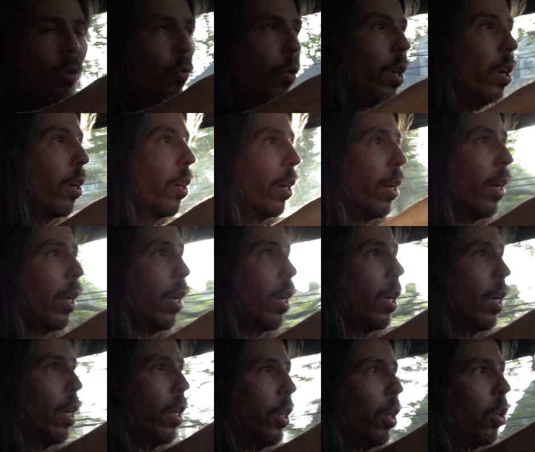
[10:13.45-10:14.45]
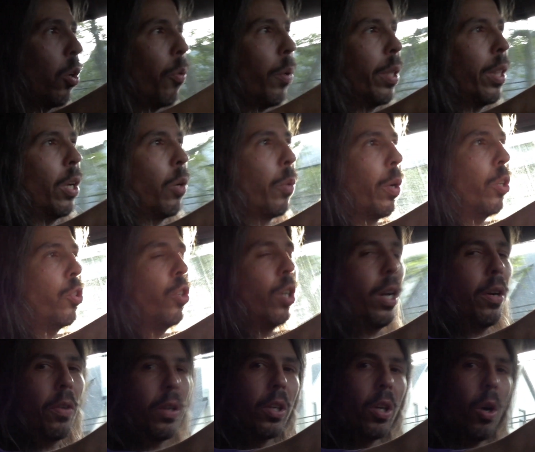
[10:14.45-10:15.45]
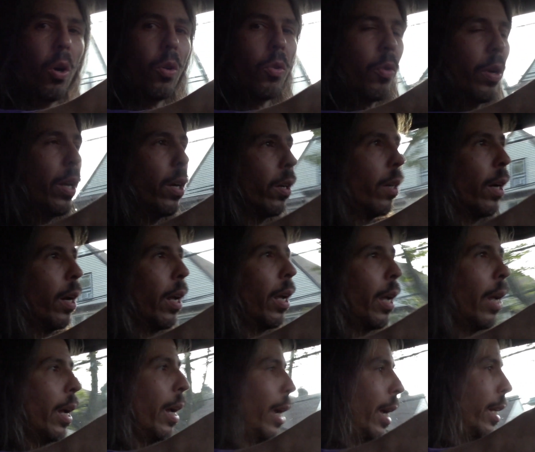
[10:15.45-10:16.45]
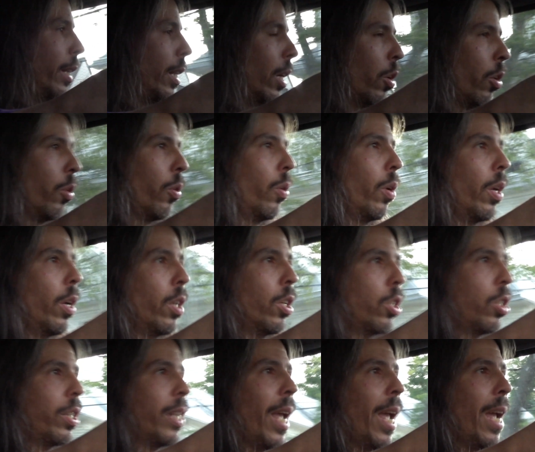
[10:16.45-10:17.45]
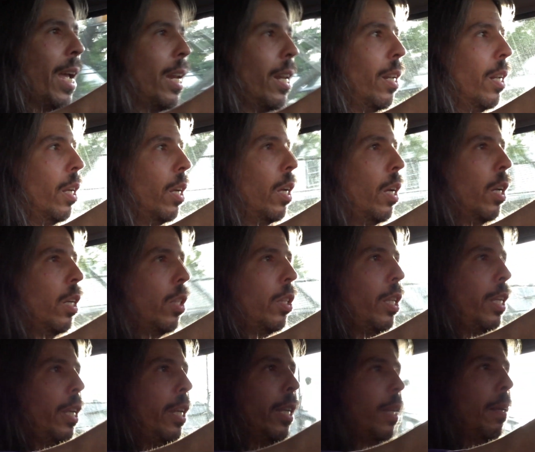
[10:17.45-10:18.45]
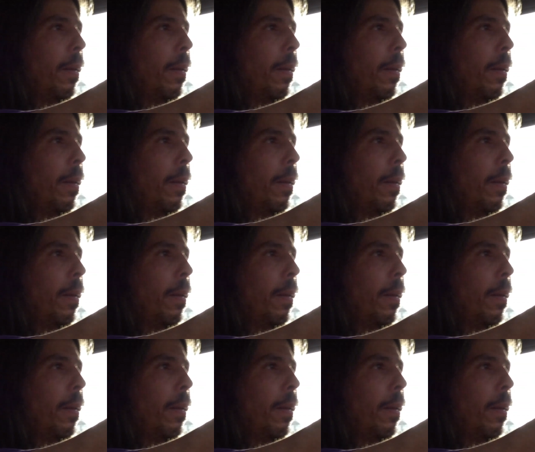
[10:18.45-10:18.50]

reader. They'll go in there with a generic code reader and they'll scan the